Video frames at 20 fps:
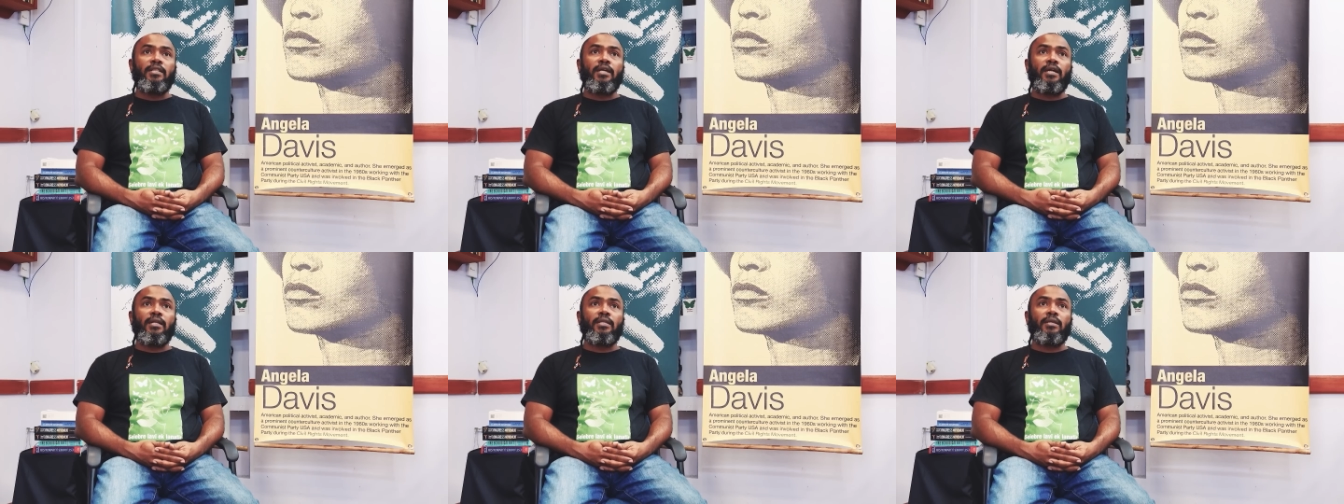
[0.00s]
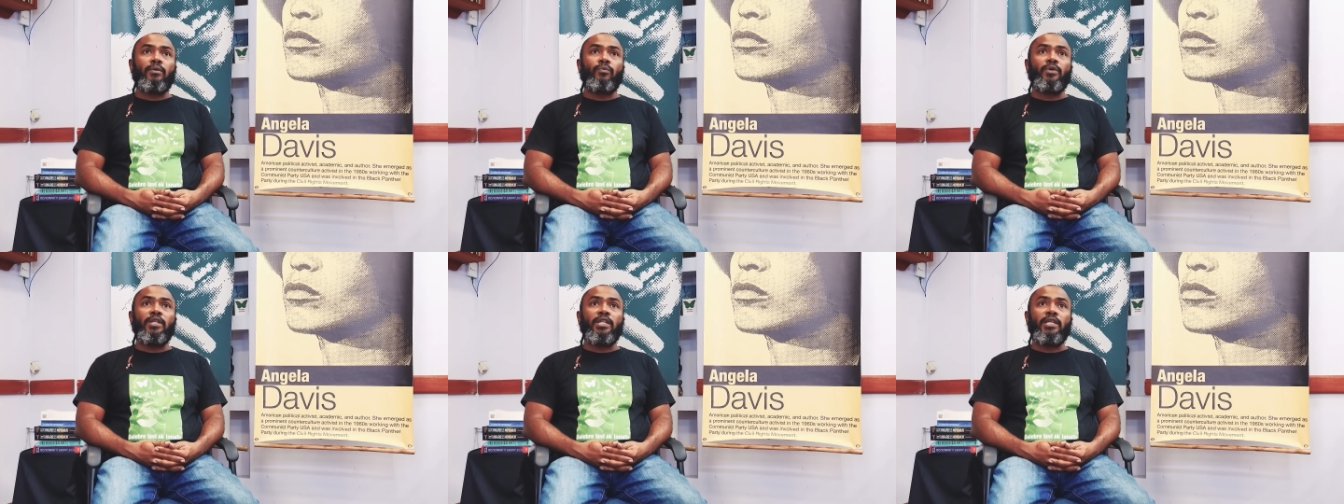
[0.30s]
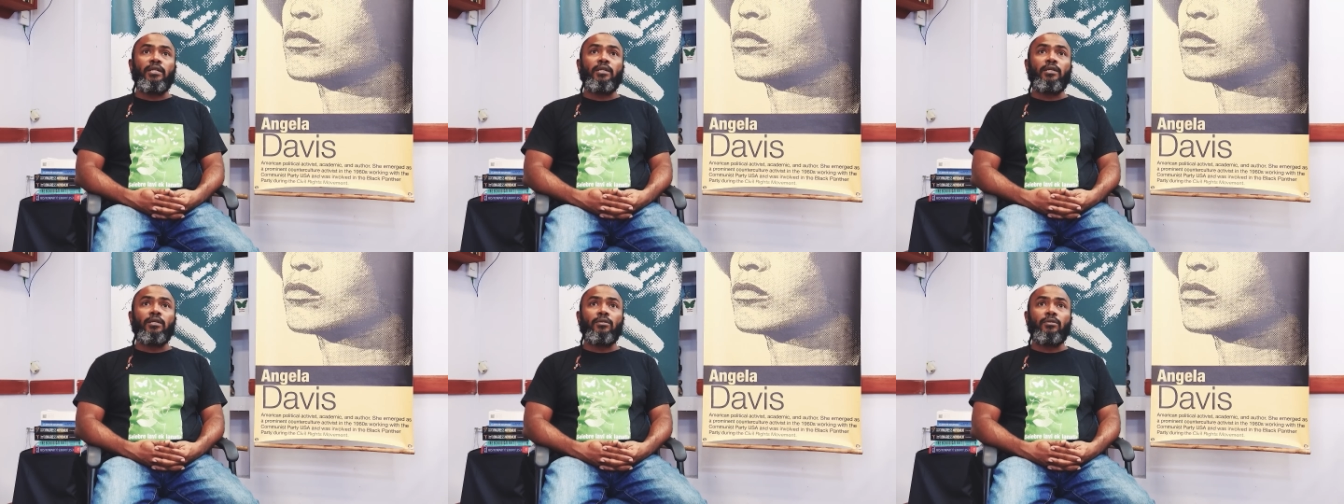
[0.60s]
that we
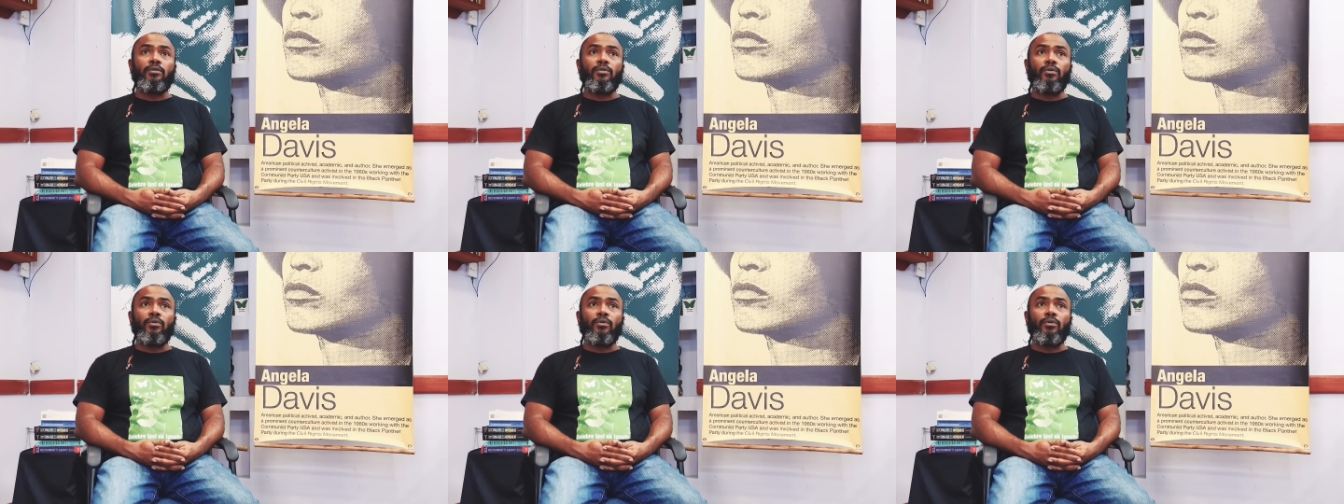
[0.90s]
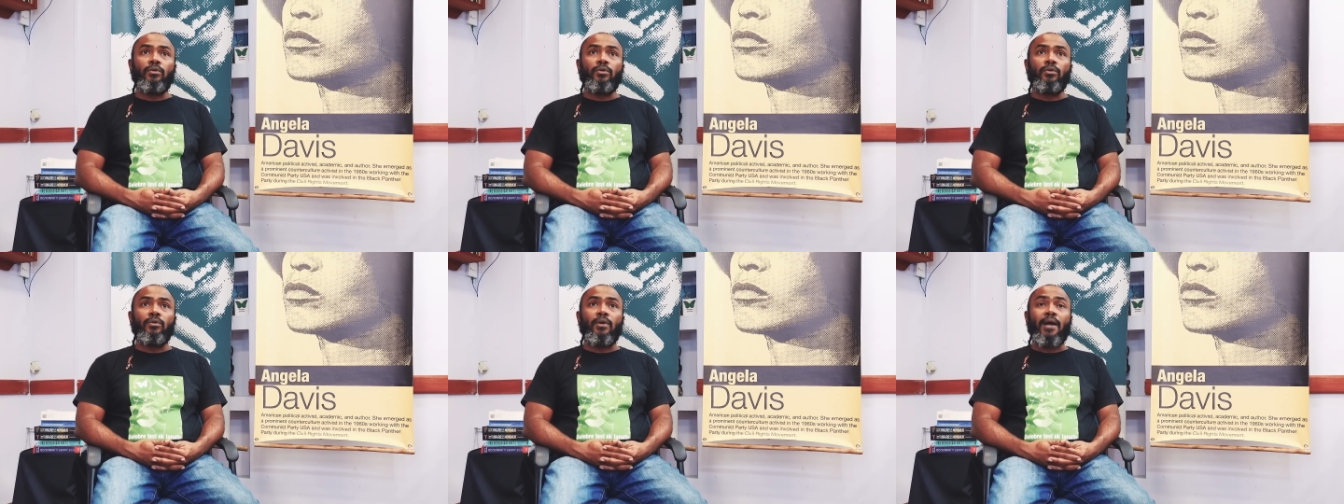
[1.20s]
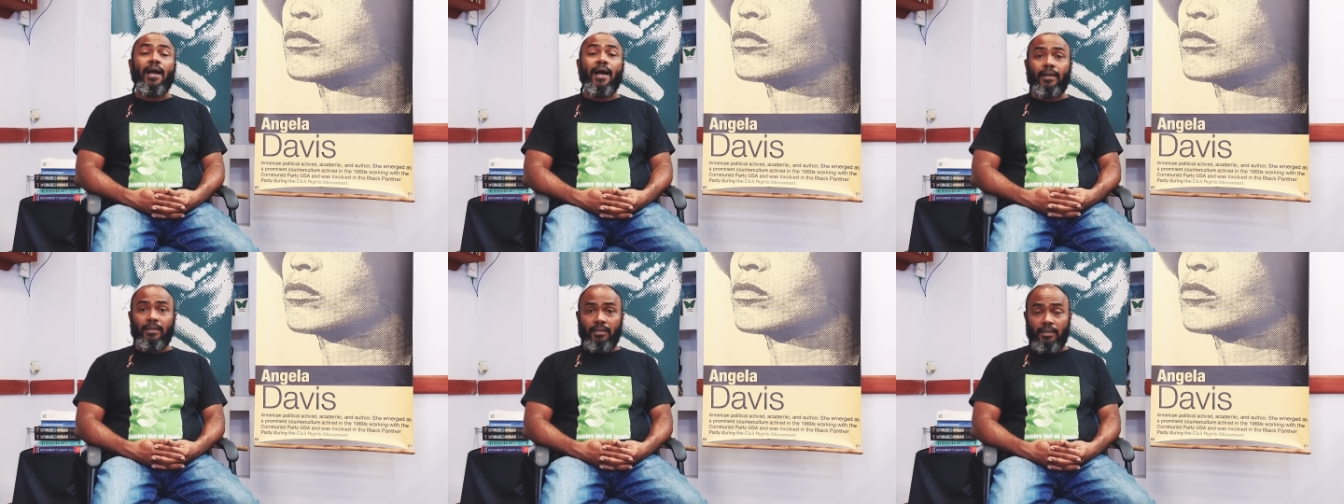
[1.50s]
needed to
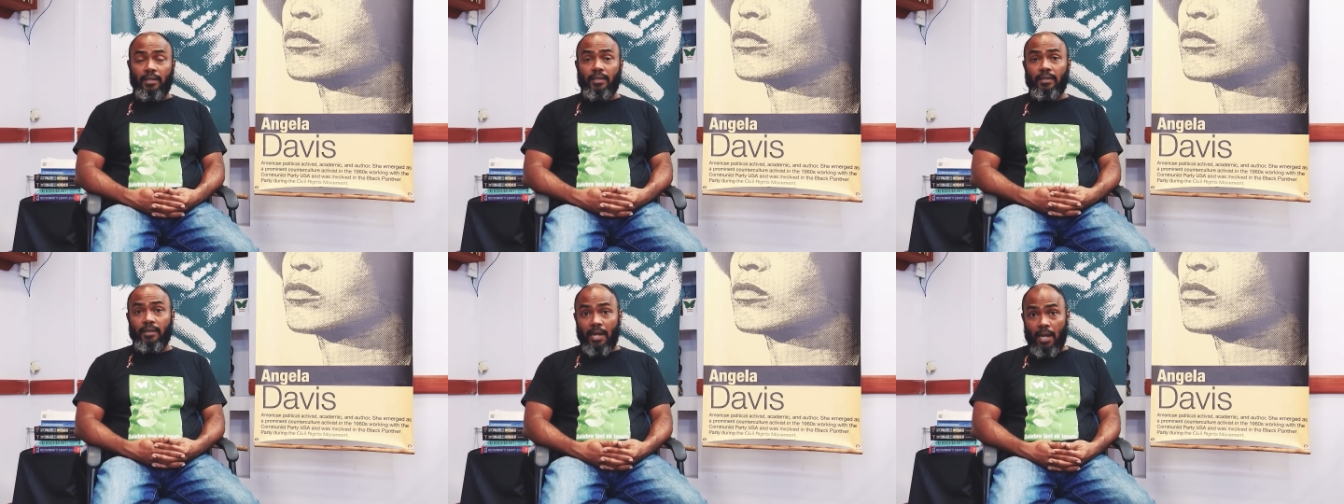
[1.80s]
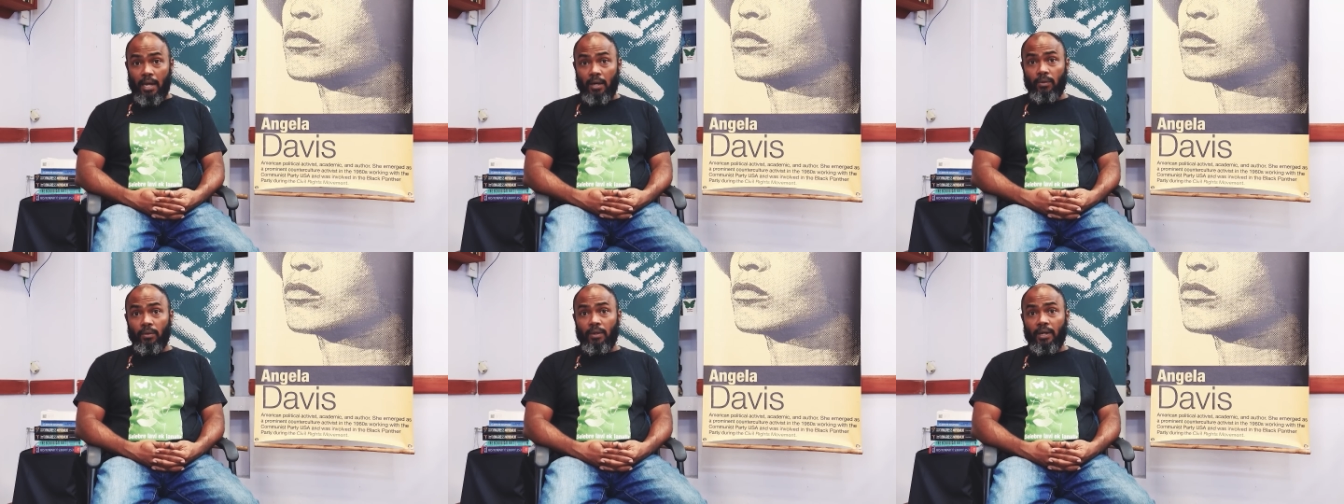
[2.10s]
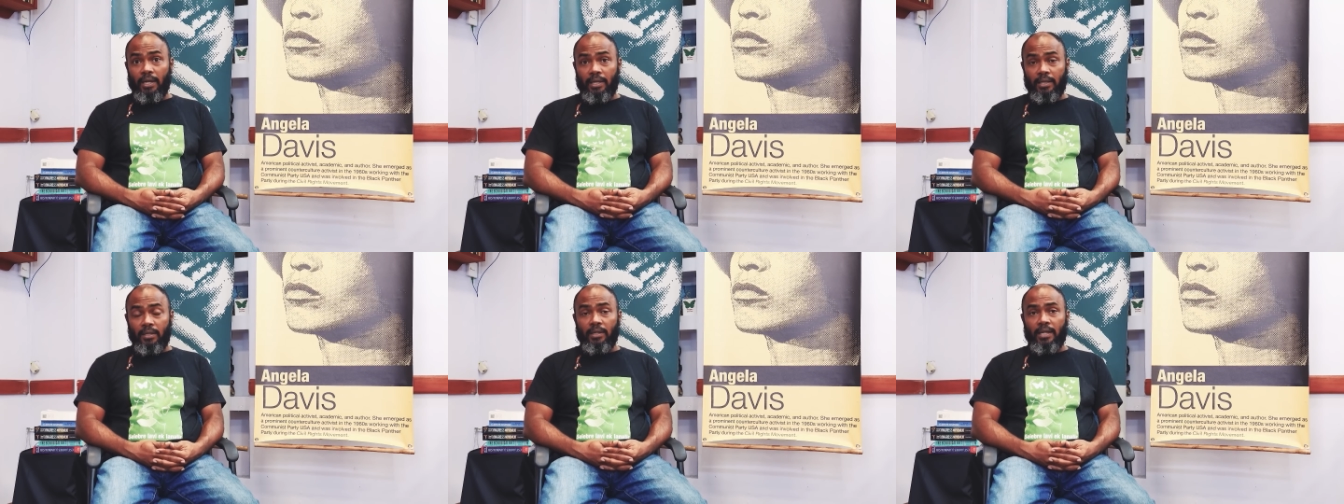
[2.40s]
act now
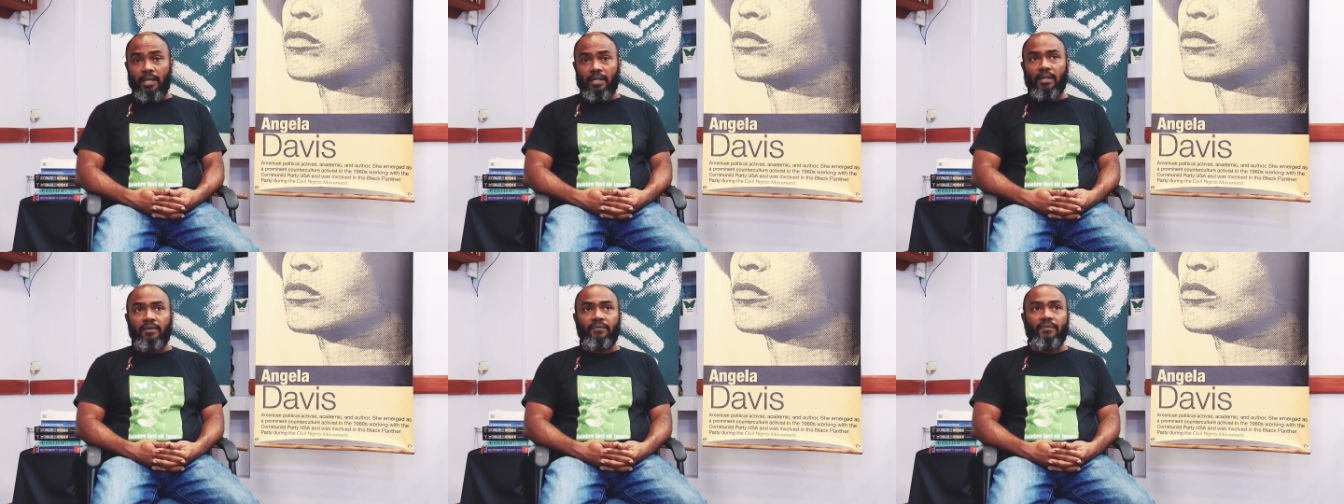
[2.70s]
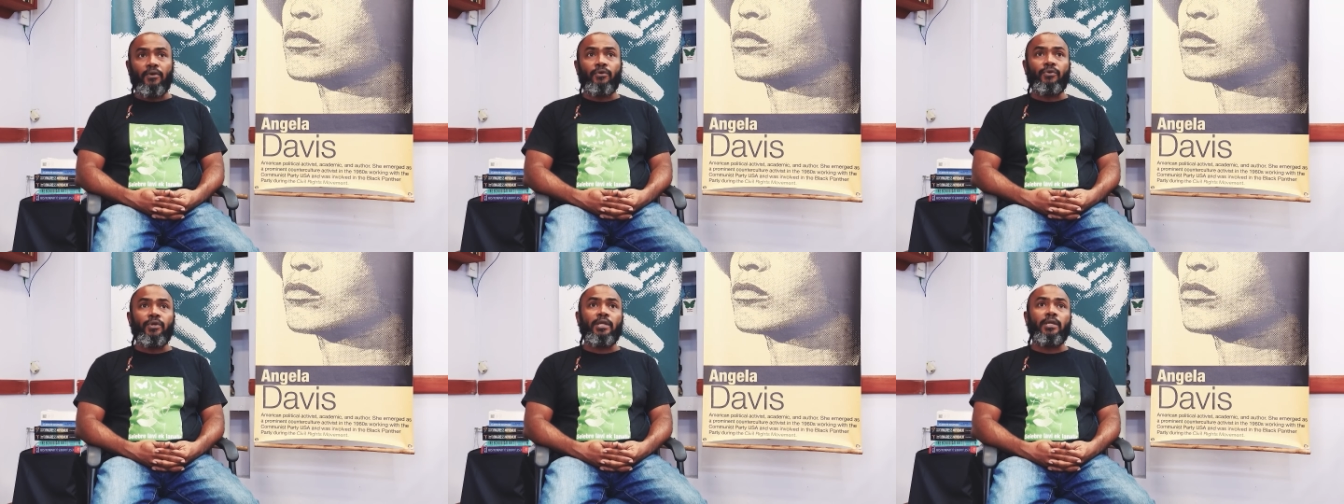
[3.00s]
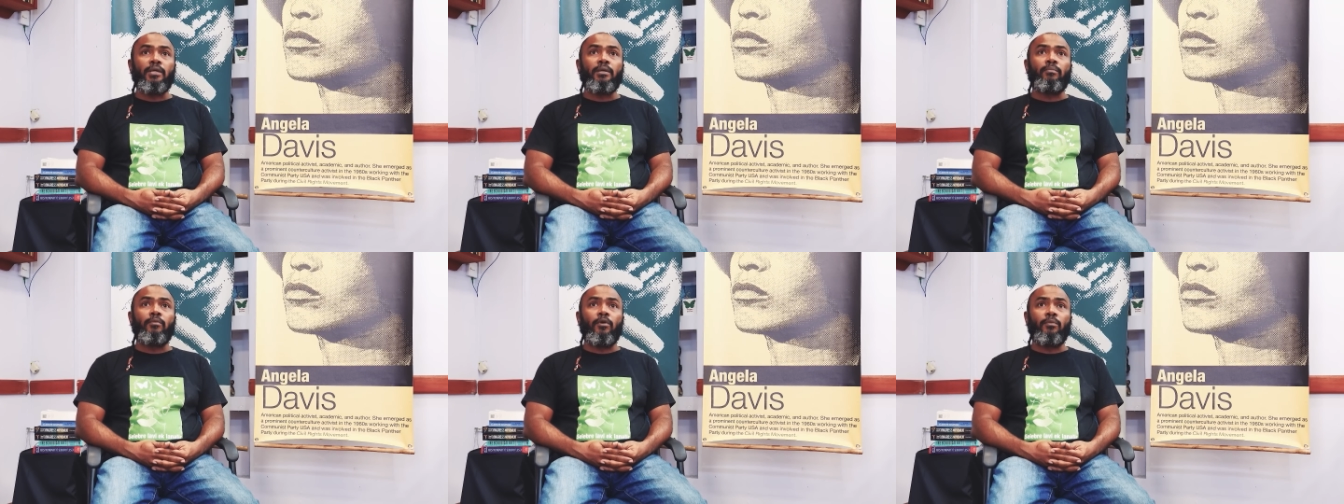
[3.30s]
at that
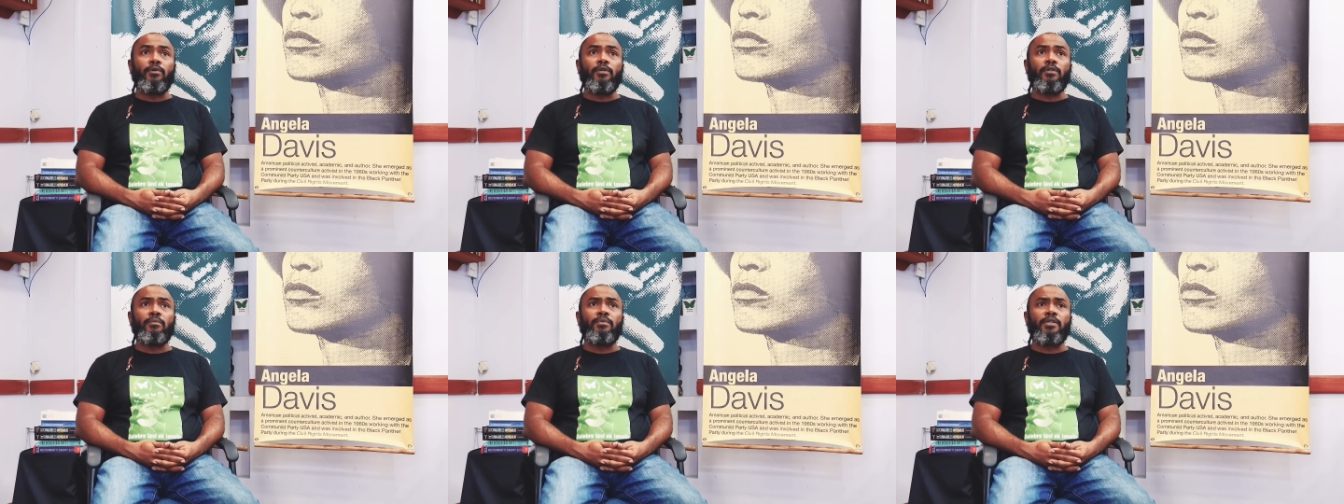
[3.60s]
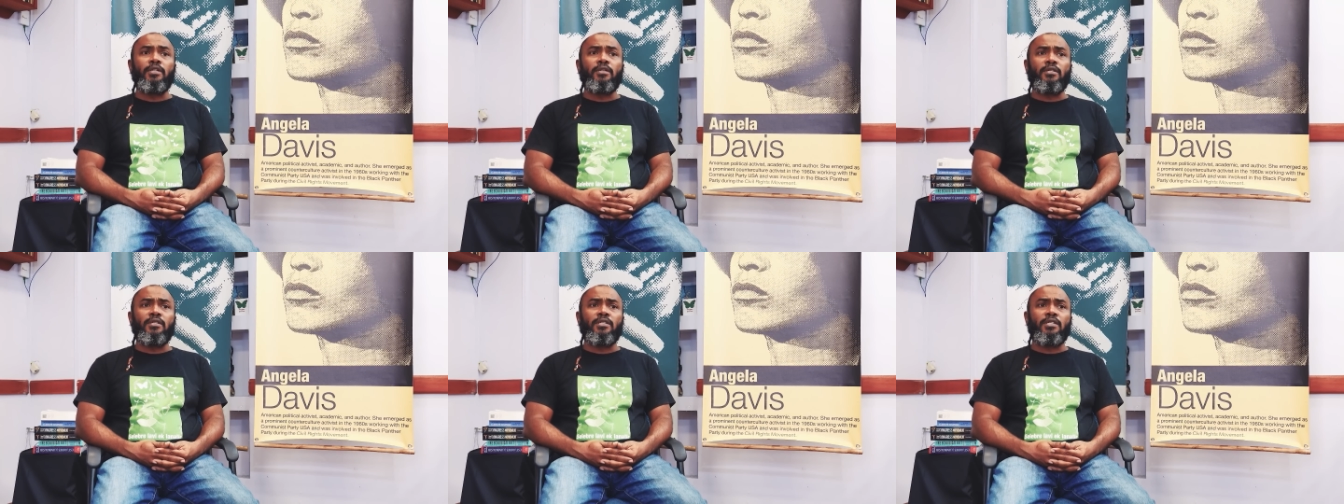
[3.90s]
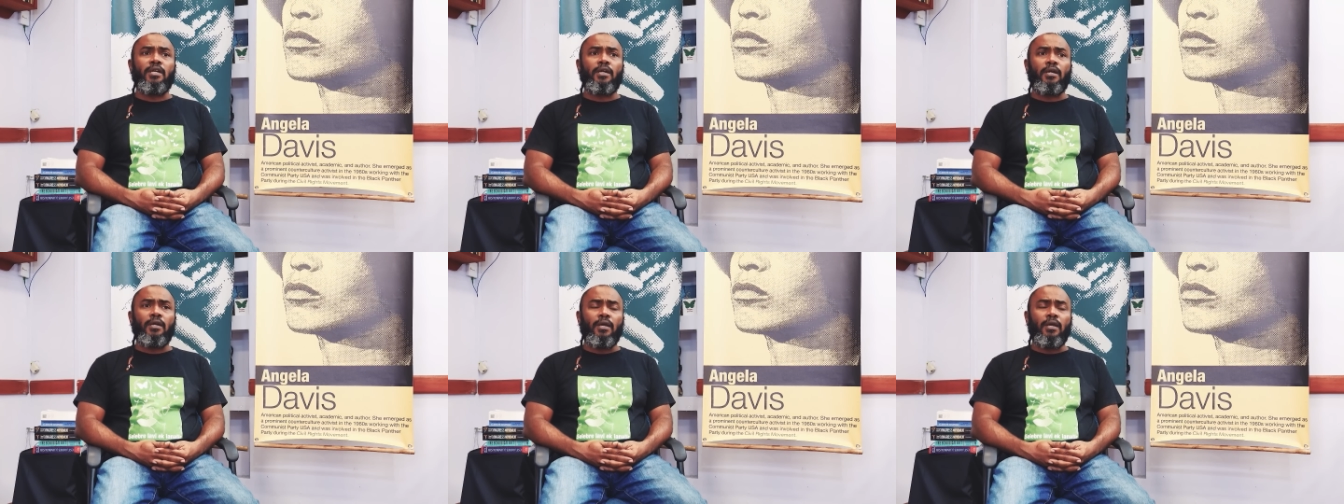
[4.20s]
very moment because